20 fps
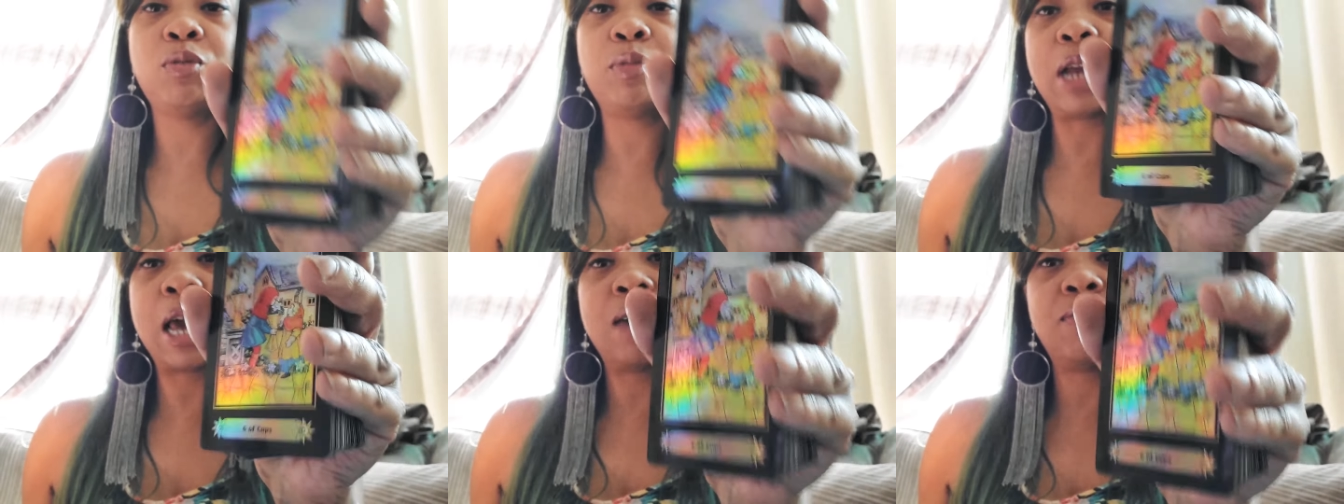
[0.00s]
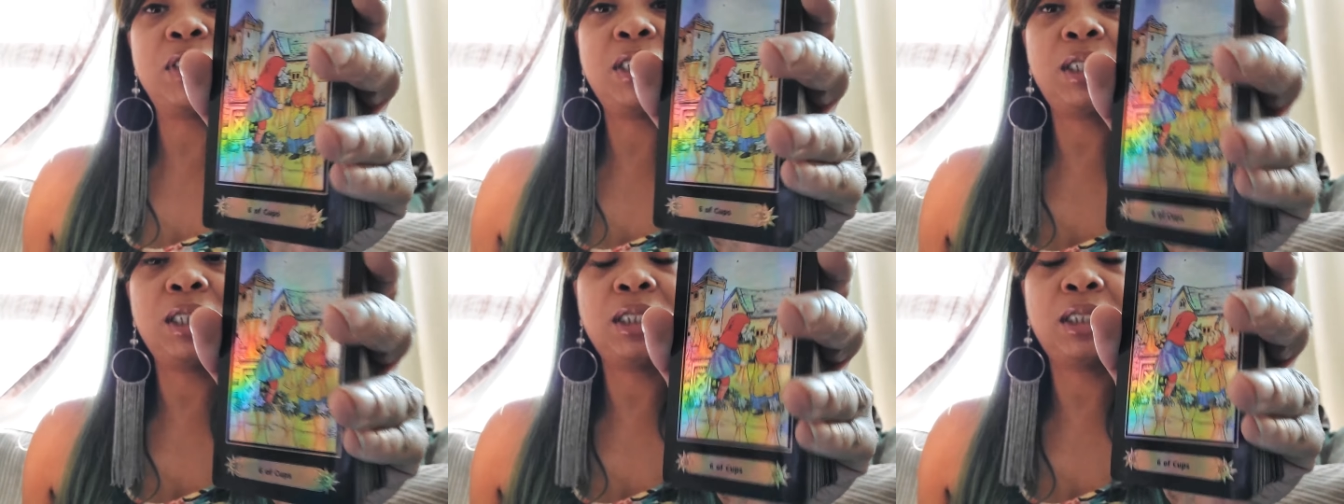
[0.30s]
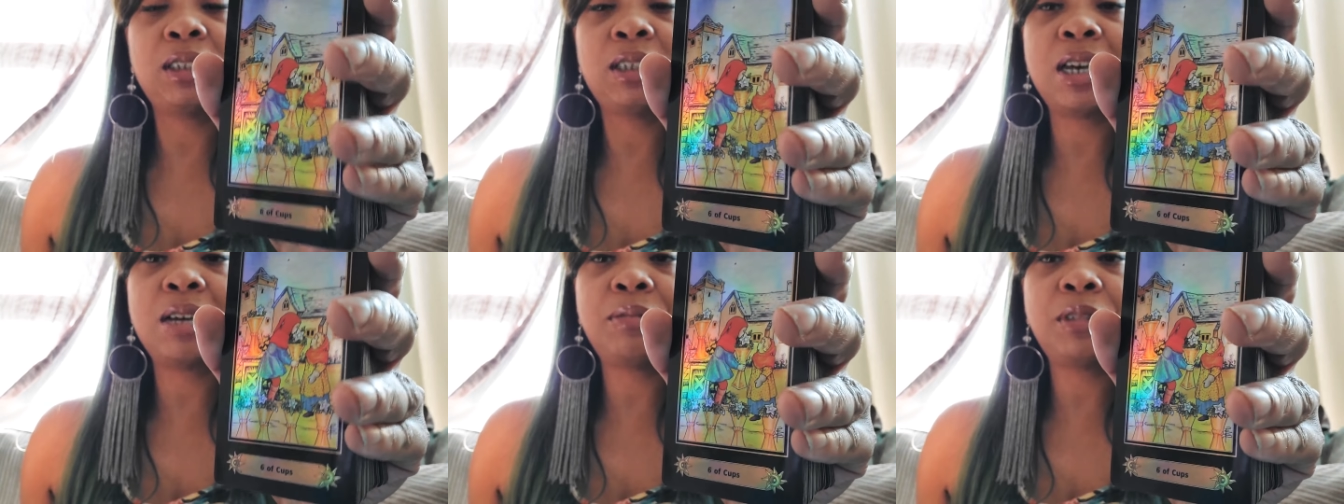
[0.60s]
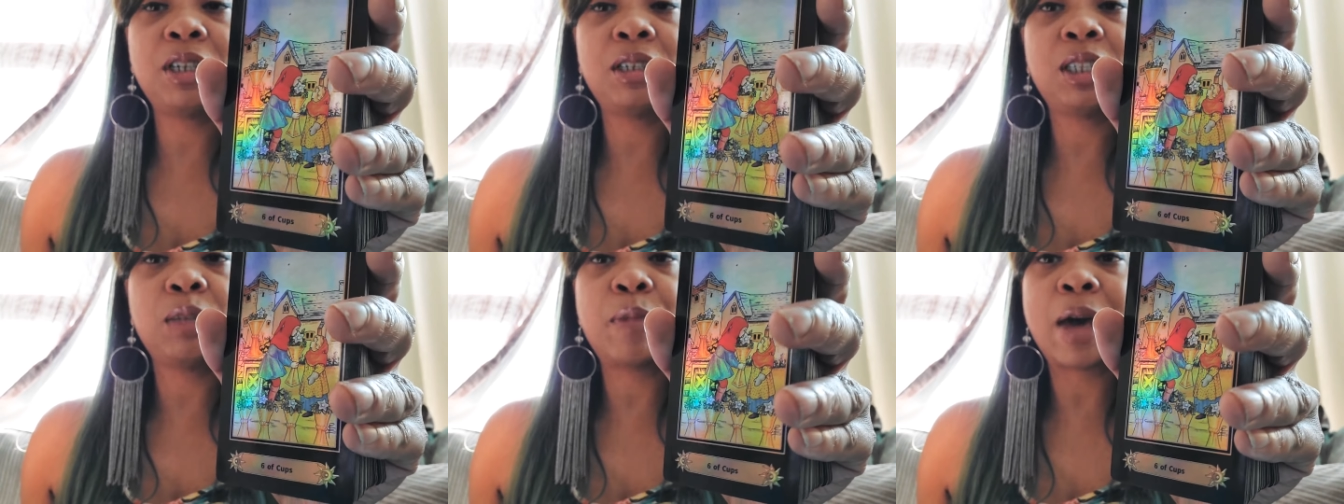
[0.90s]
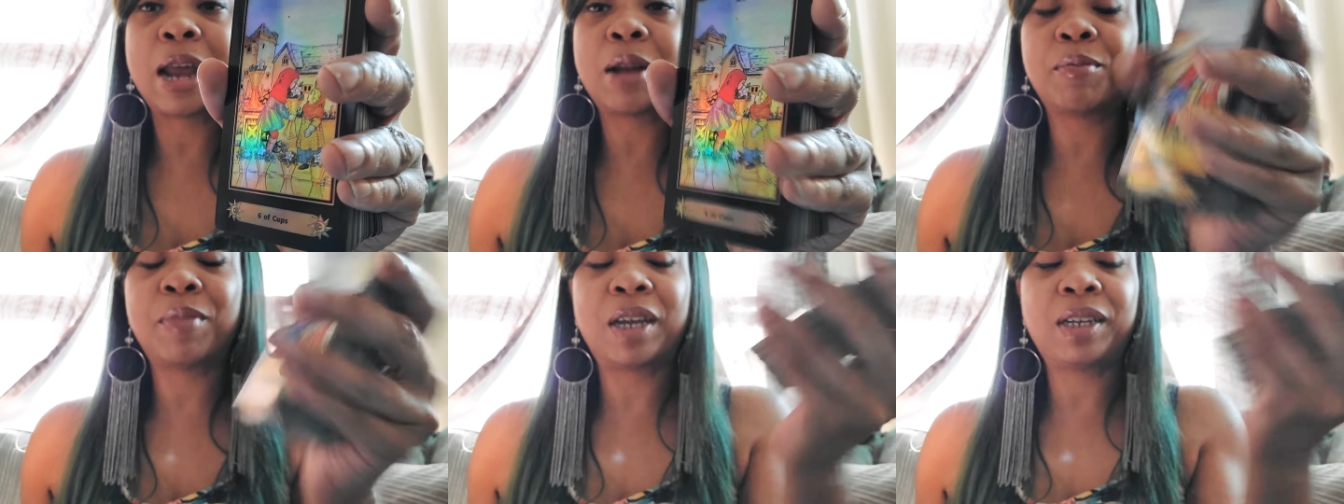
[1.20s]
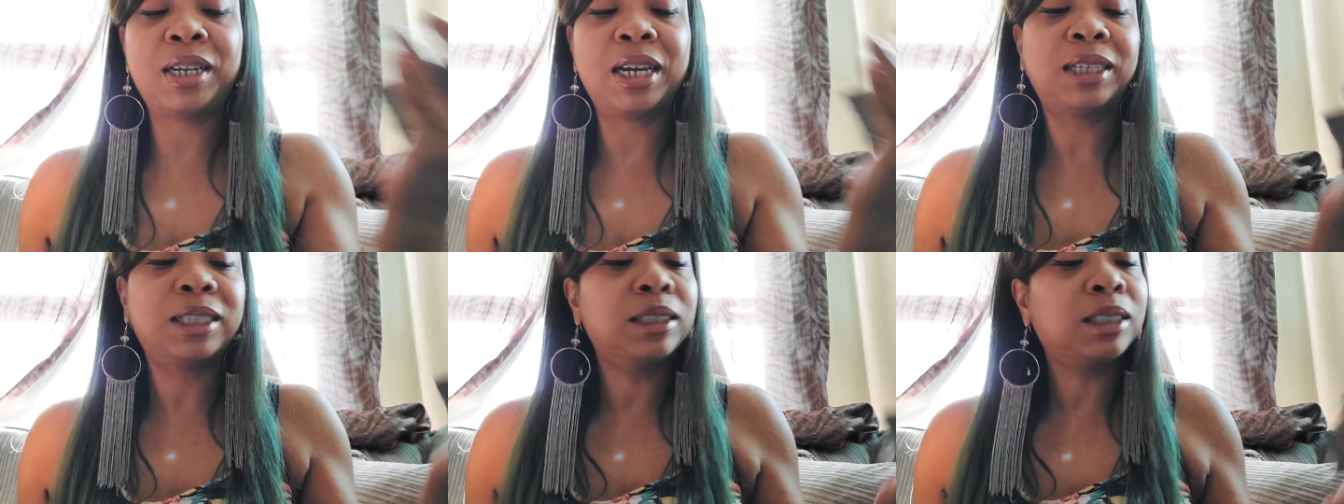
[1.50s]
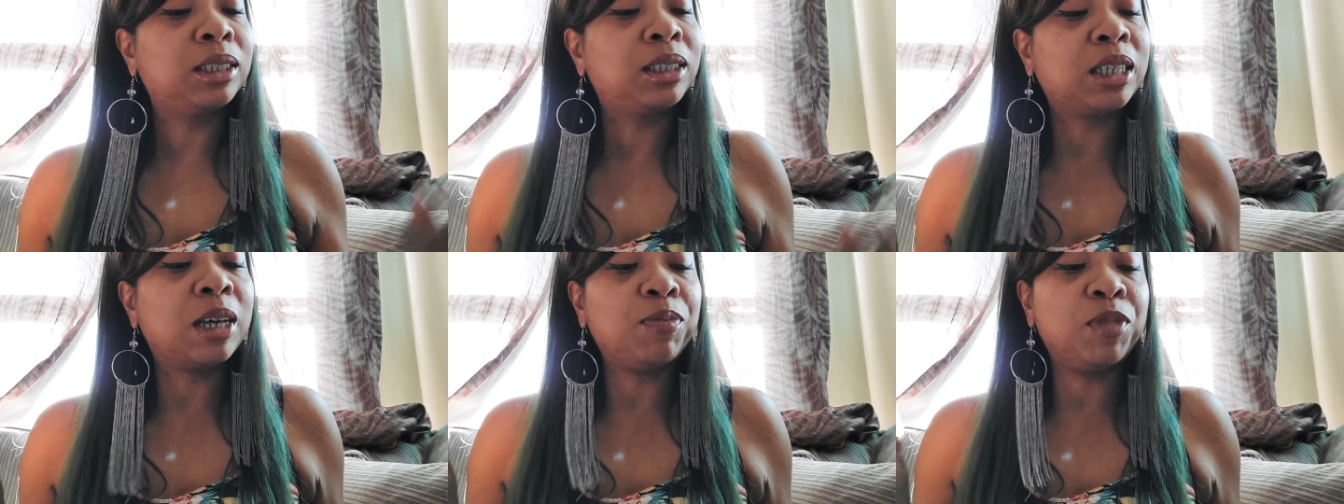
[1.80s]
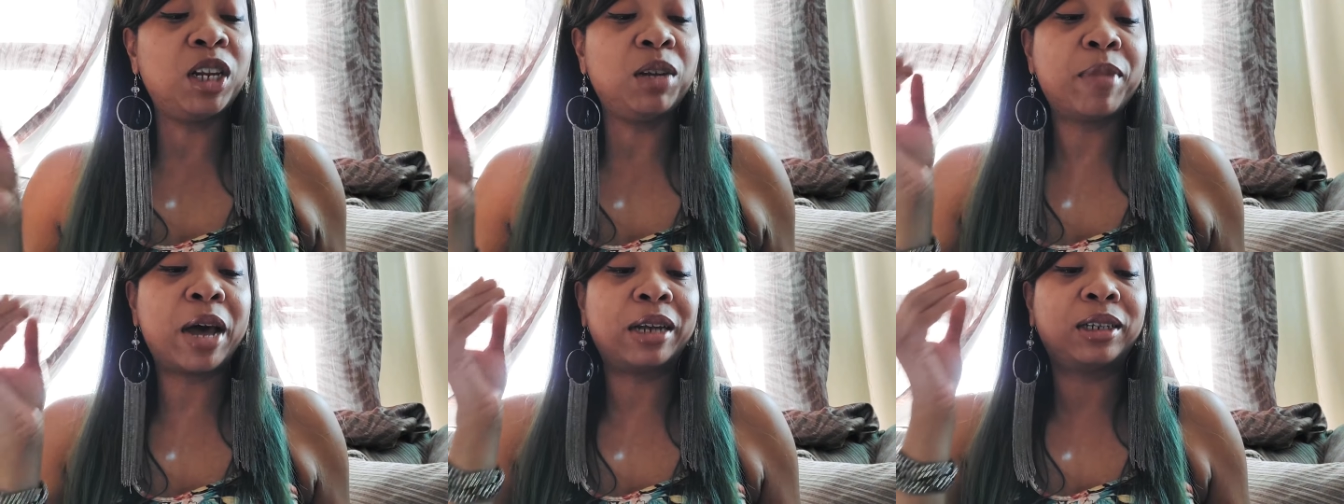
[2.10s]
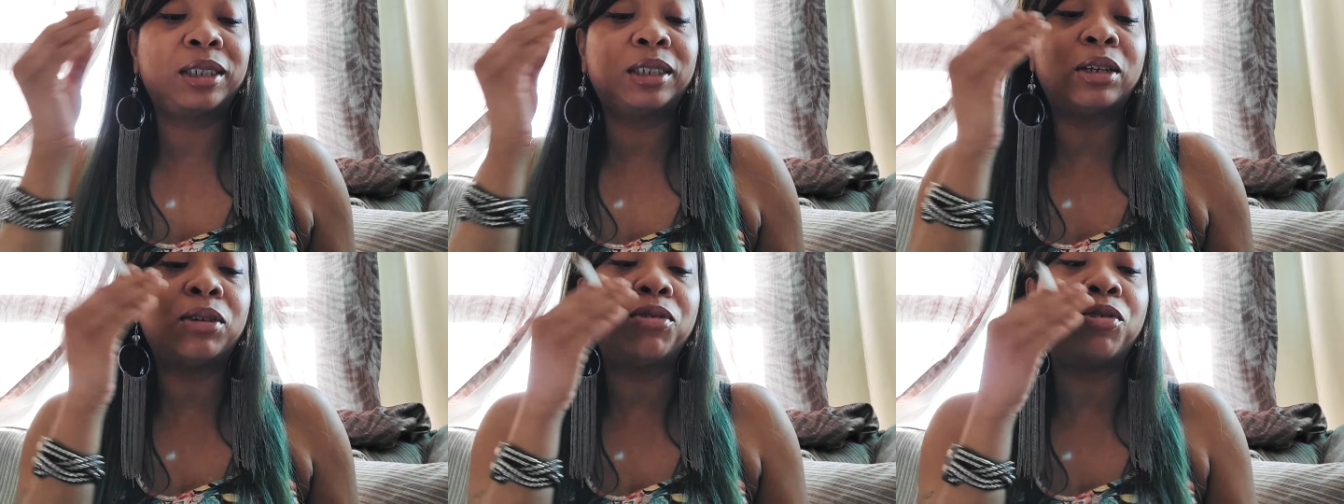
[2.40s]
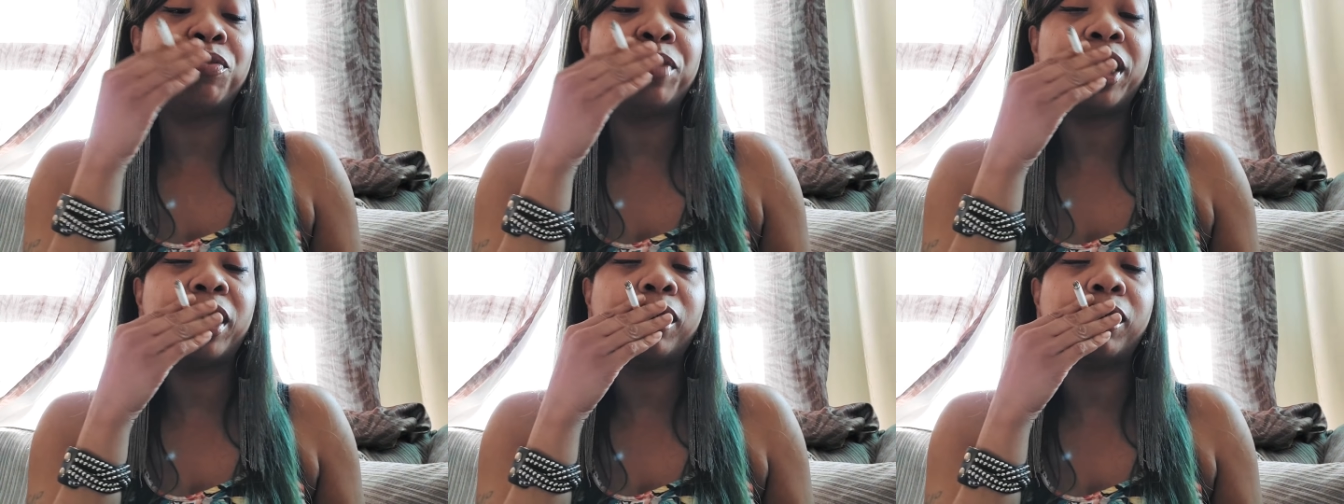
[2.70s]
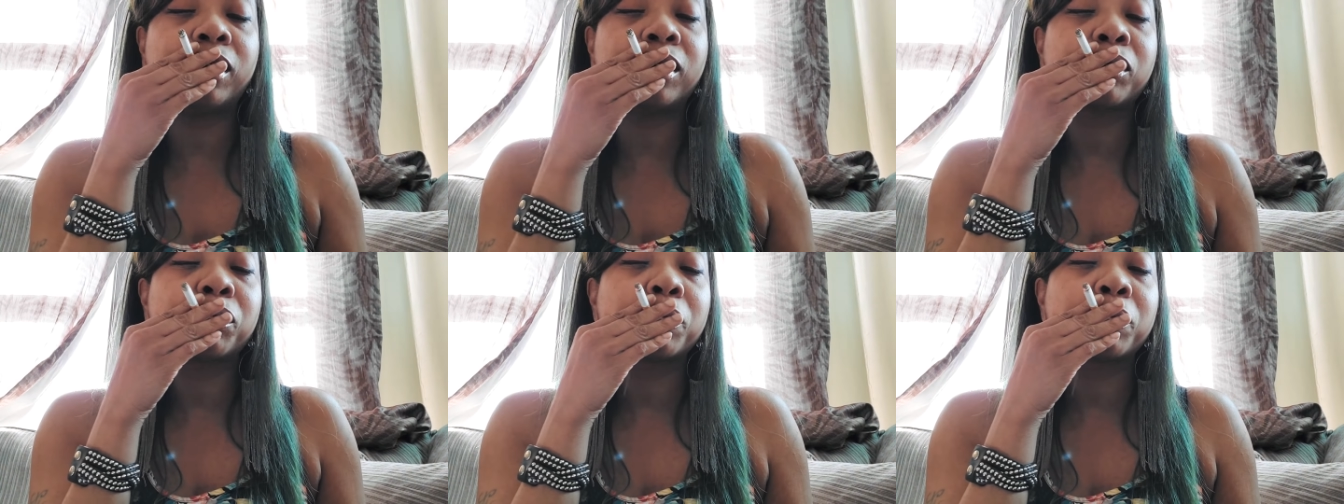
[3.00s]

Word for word: But I have the Six of Cups here at the bottom of my deck. This is something about a soulmate.